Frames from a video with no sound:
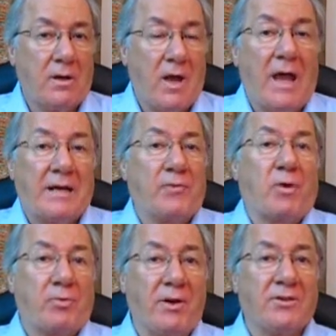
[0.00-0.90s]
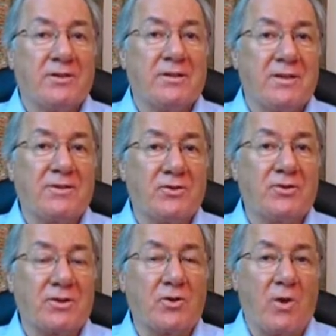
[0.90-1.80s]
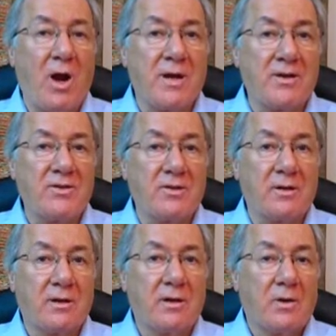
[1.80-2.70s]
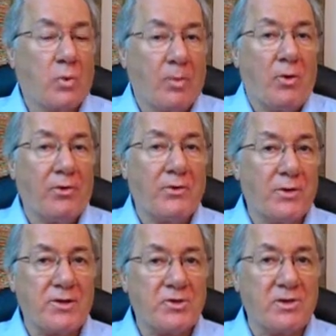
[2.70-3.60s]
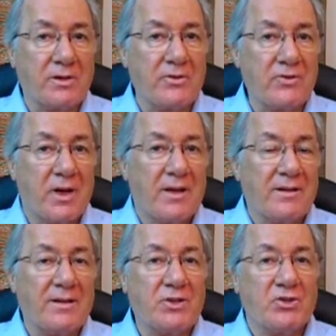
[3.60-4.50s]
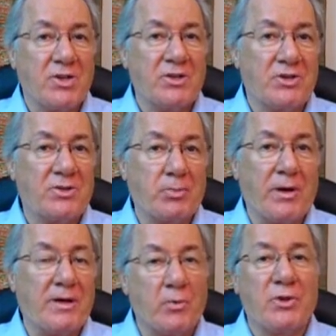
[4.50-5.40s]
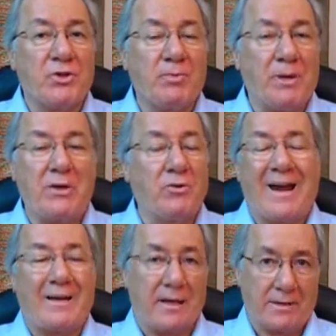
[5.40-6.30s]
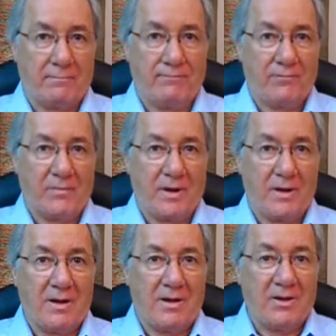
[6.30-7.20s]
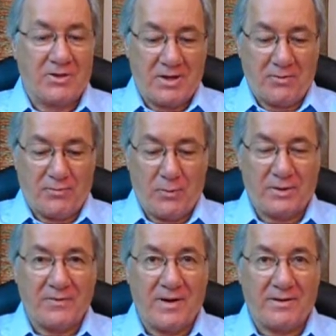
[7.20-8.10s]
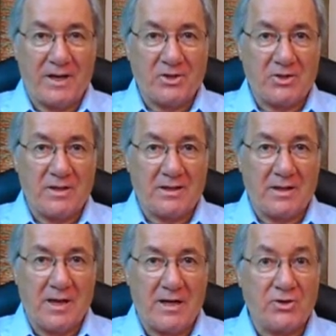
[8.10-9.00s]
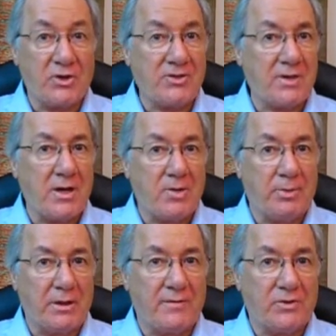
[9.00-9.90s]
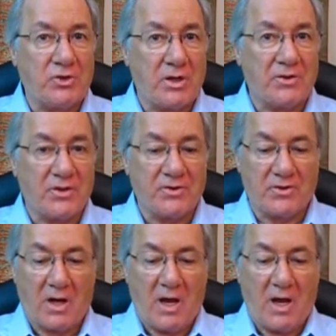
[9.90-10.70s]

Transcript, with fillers: And if we're brothers and sisters in Christ, we're both Christians, then as Jesus prayed, we should be united. You see the false foundation that's laid, just say you believe in Jesus.